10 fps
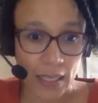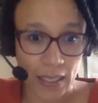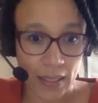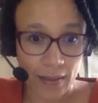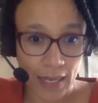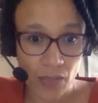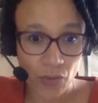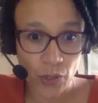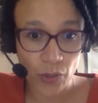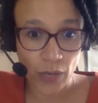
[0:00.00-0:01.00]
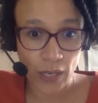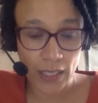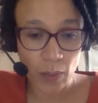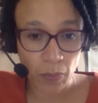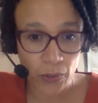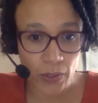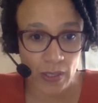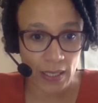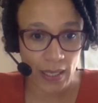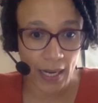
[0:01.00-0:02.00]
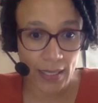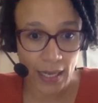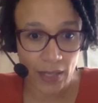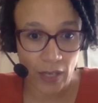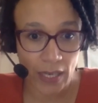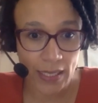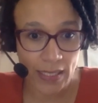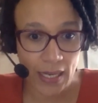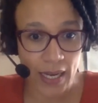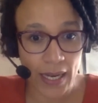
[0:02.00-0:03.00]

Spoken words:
Thanks for the great inputs, dear Lata and Vanessa.